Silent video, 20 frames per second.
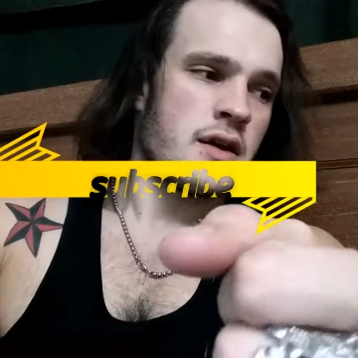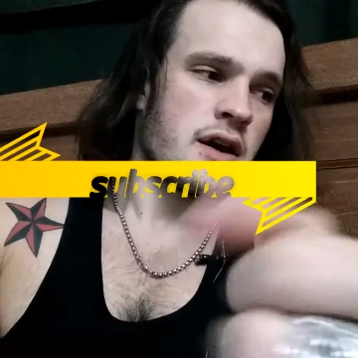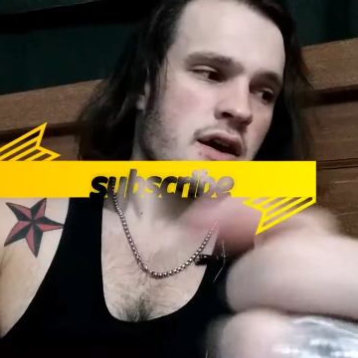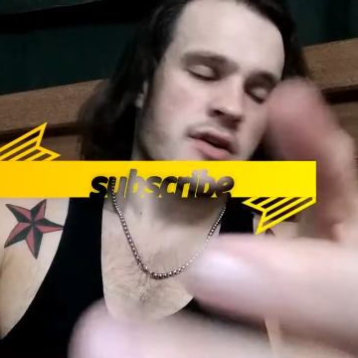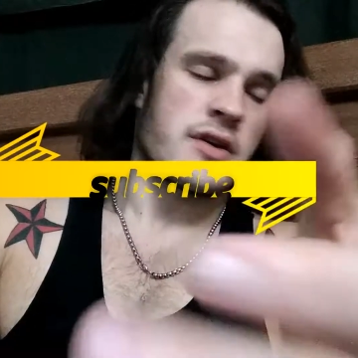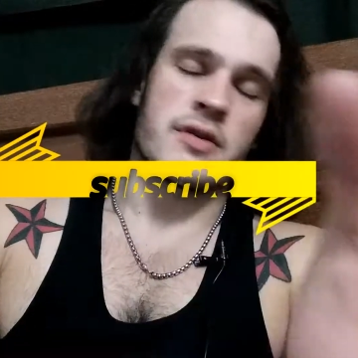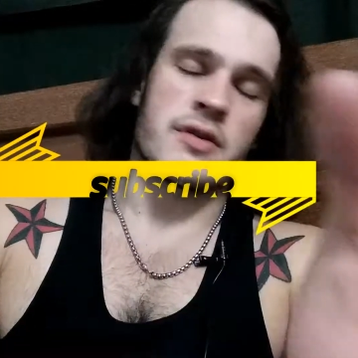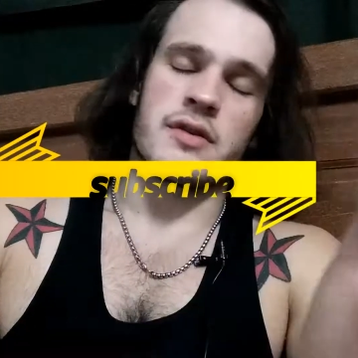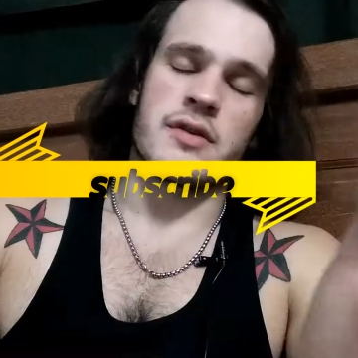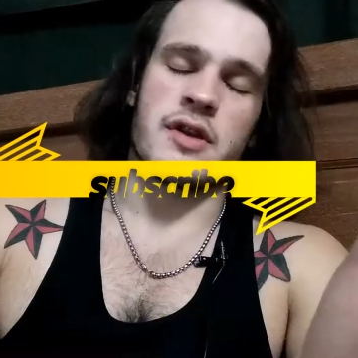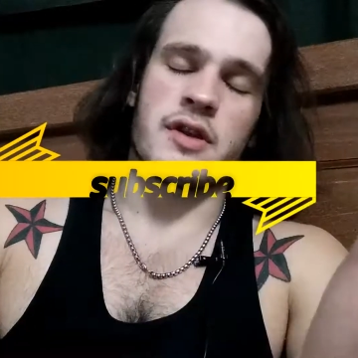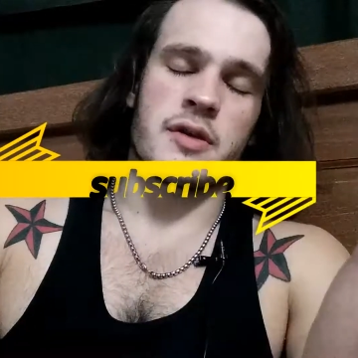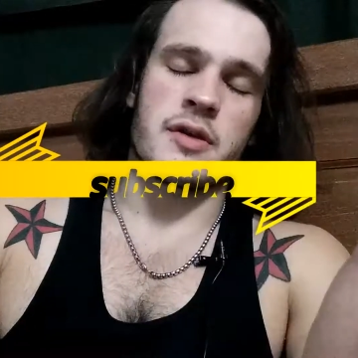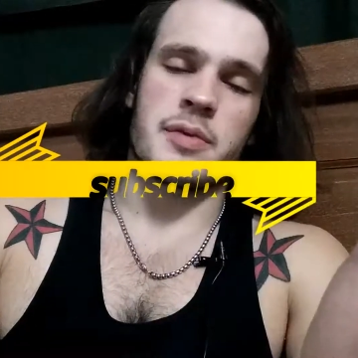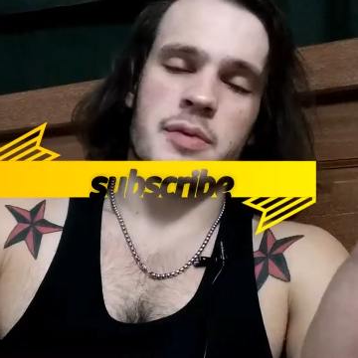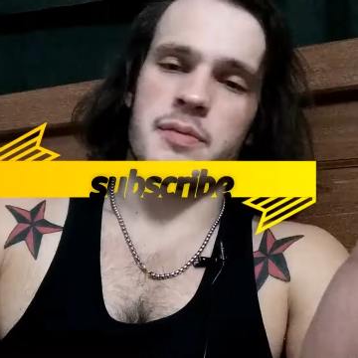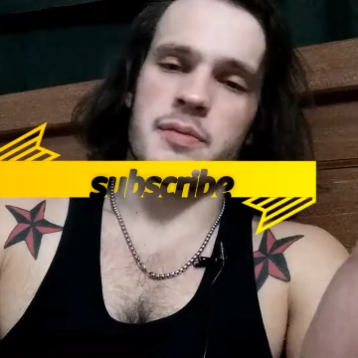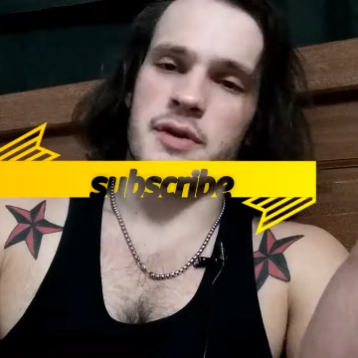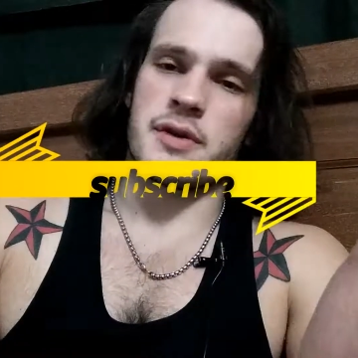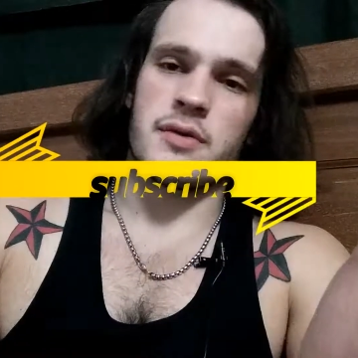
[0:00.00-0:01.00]
I know that a lot of
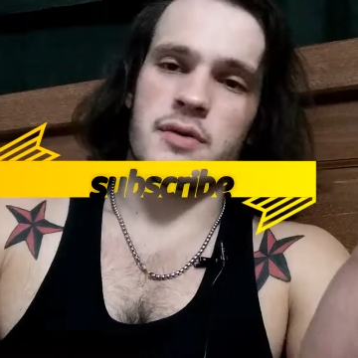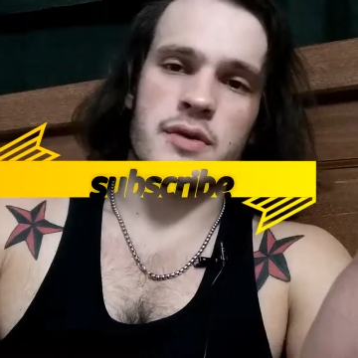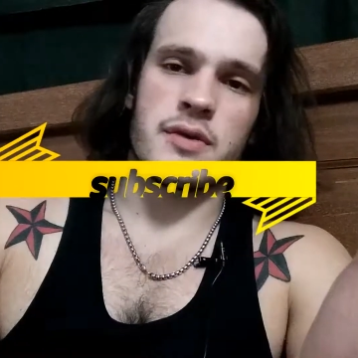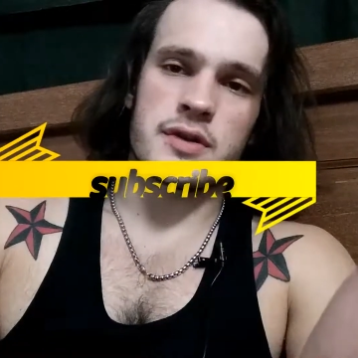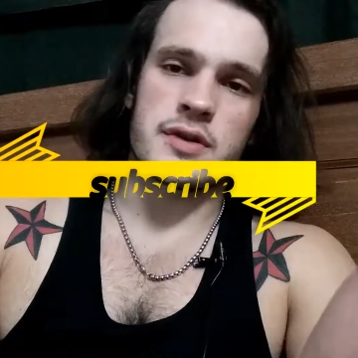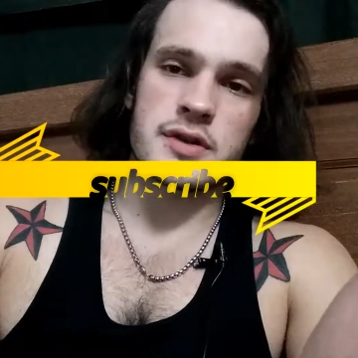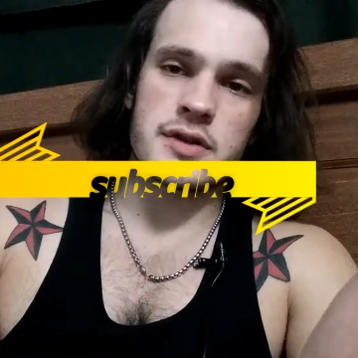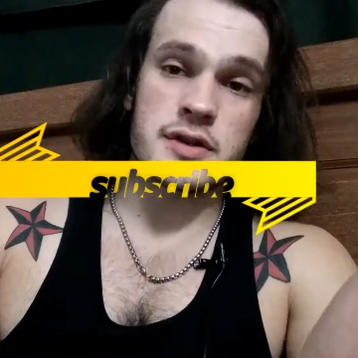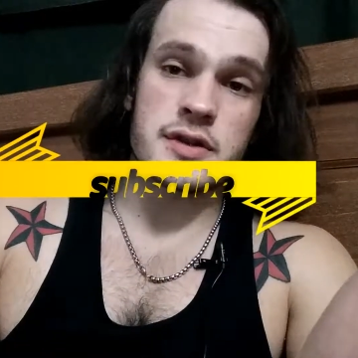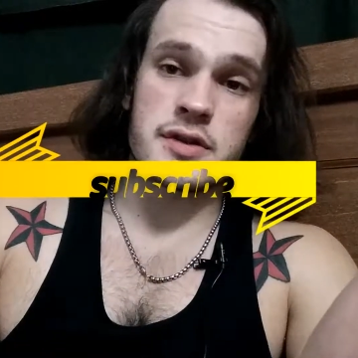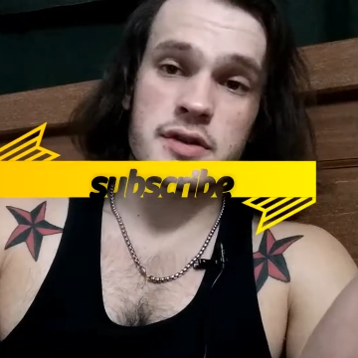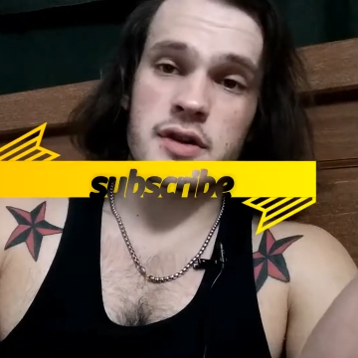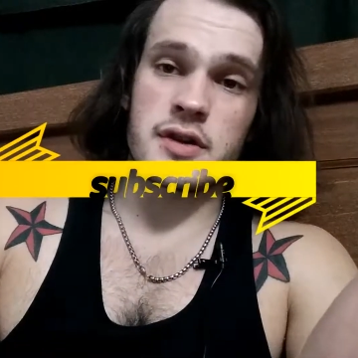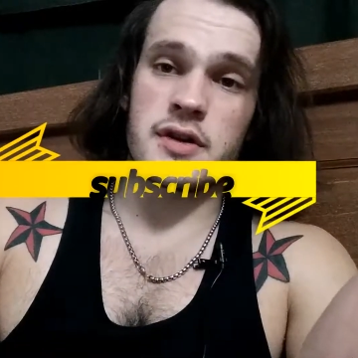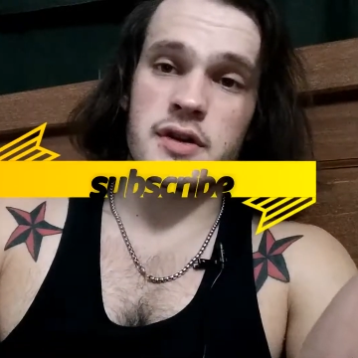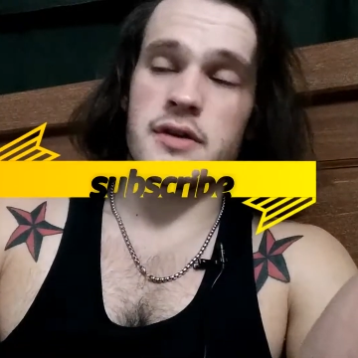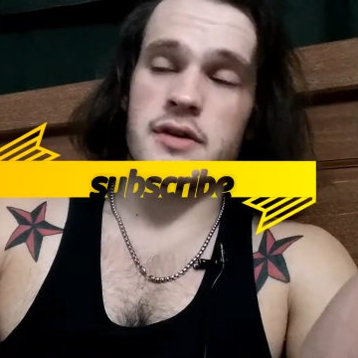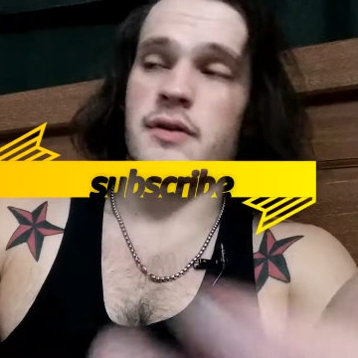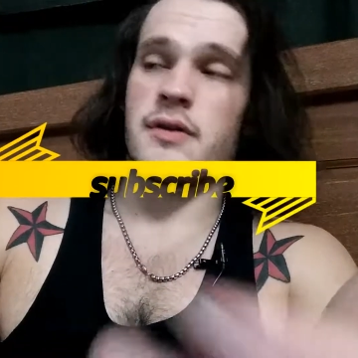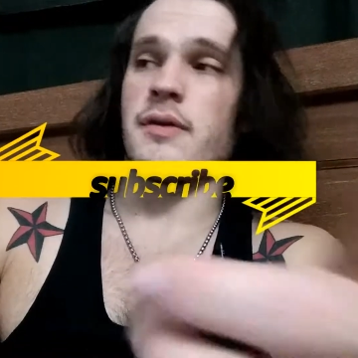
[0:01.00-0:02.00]
people ain't watching this right
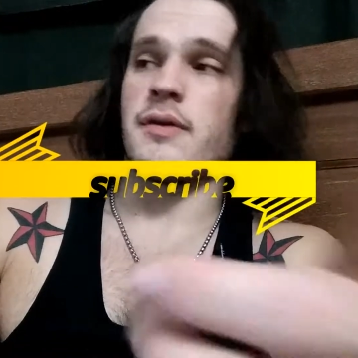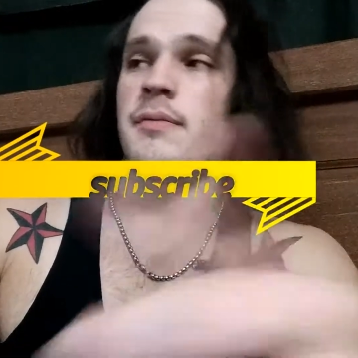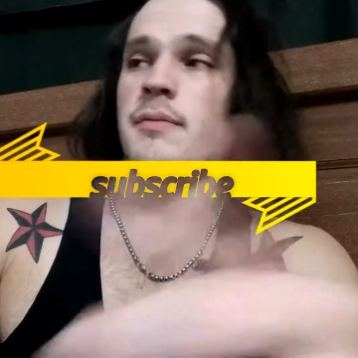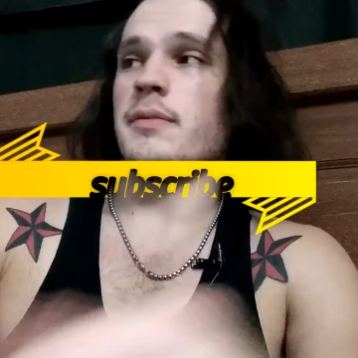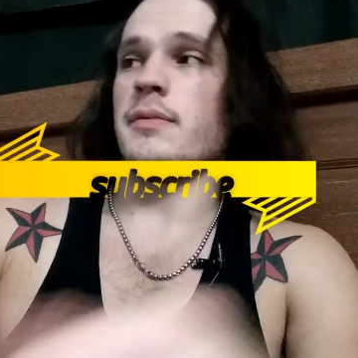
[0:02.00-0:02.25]
now,